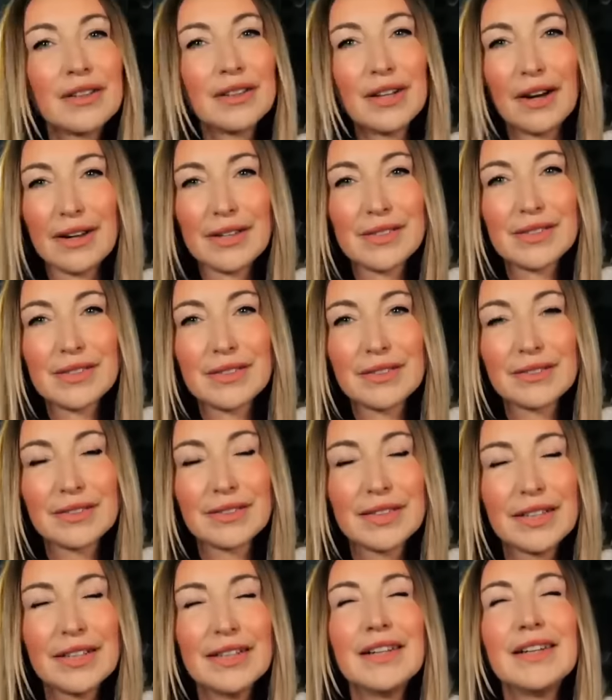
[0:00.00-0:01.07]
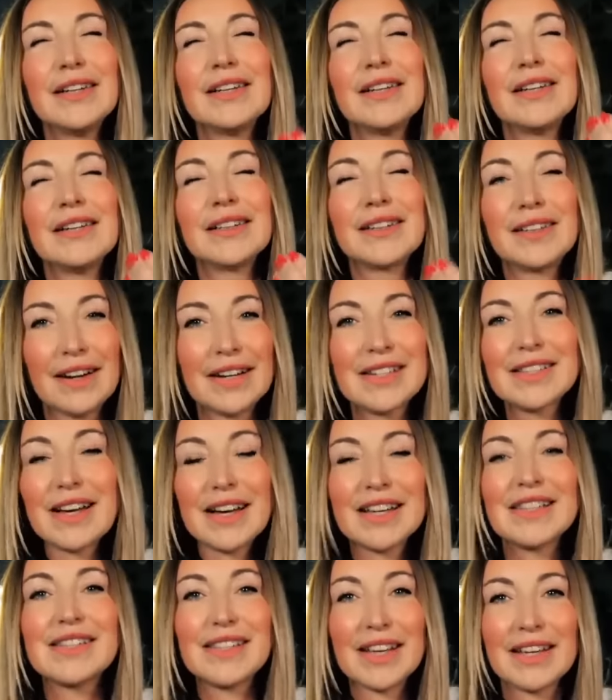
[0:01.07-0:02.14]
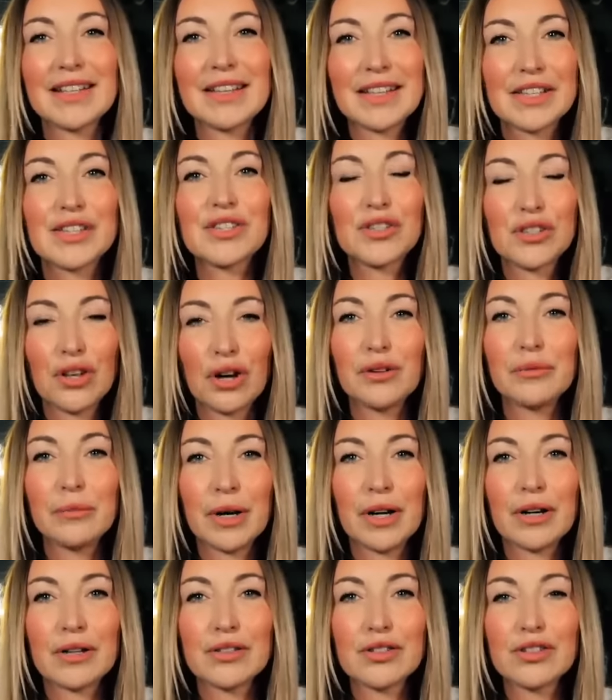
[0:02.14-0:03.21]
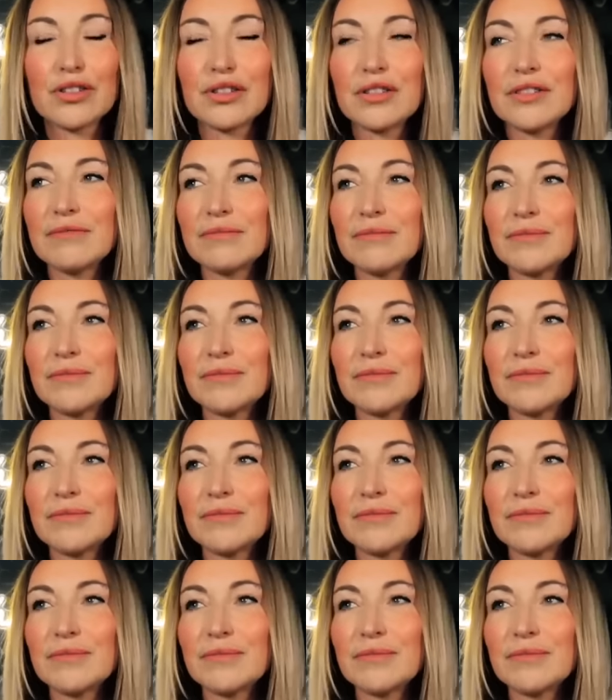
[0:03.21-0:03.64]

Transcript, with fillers: Guys, guys, I say this so much